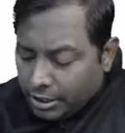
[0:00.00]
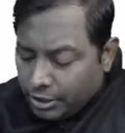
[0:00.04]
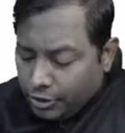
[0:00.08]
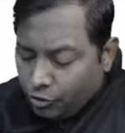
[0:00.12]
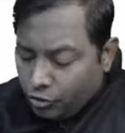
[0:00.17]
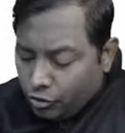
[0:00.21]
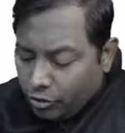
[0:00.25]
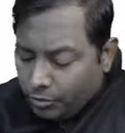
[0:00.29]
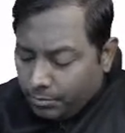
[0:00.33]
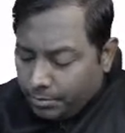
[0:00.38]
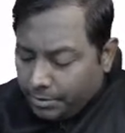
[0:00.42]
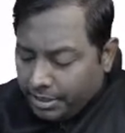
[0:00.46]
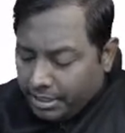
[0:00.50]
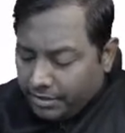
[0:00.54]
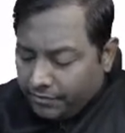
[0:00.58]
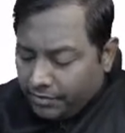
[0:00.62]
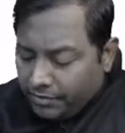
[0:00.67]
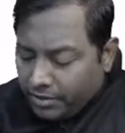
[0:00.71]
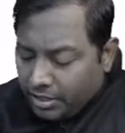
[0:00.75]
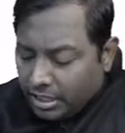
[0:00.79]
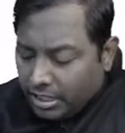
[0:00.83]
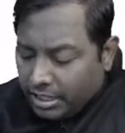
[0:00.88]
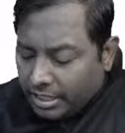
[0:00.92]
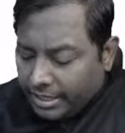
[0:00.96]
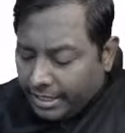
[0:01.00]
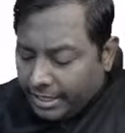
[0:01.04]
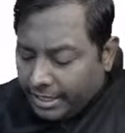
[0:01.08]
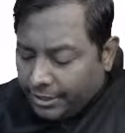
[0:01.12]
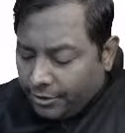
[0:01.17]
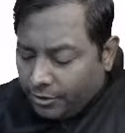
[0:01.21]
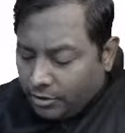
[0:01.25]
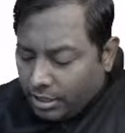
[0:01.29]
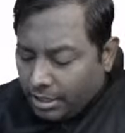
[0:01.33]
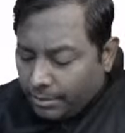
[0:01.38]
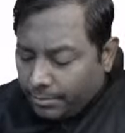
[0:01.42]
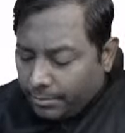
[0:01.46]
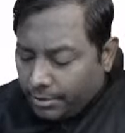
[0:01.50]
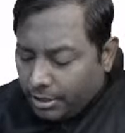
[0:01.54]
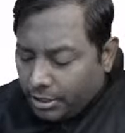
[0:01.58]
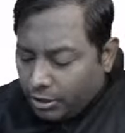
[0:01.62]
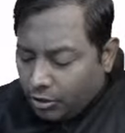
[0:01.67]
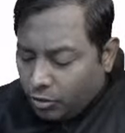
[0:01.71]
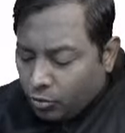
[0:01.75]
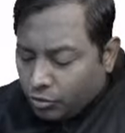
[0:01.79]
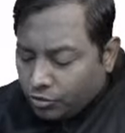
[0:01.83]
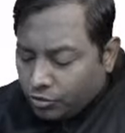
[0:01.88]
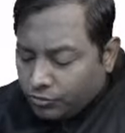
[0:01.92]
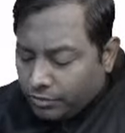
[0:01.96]
you'll be giving a radio labeled
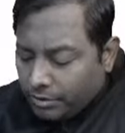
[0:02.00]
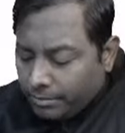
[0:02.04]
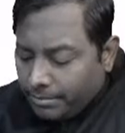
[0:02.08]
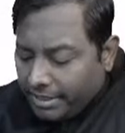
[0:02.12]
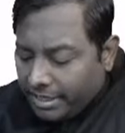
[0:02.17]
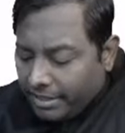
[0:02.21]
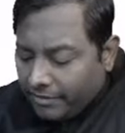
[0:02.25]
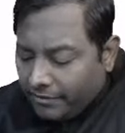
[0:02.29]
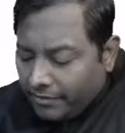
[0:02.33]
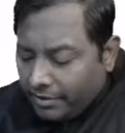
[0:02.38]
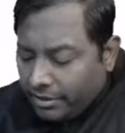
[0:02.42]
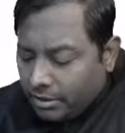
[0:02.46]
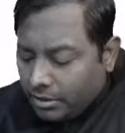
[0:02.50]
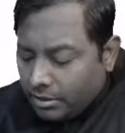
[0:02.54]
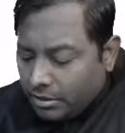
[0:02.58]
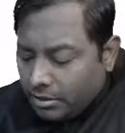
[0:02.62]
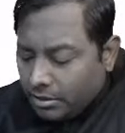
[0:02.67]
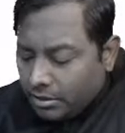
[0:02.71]
dose will be given.